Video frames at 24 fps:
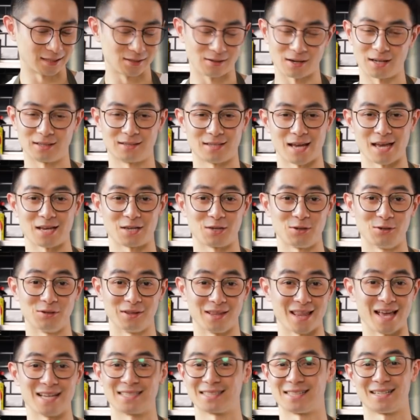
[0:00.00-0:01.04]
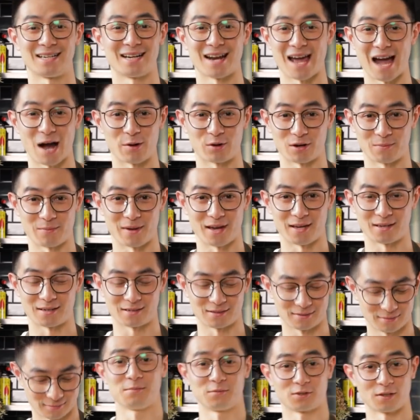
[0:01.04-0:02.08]
is gonna take you less than an hour to make.
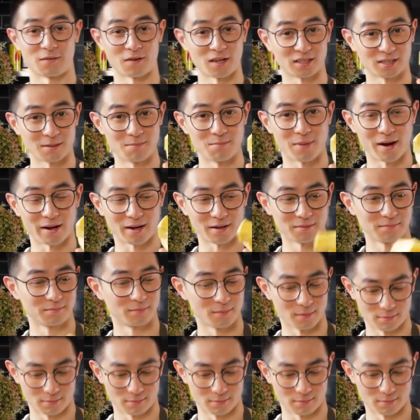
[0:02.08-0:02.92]
So I've got some butter.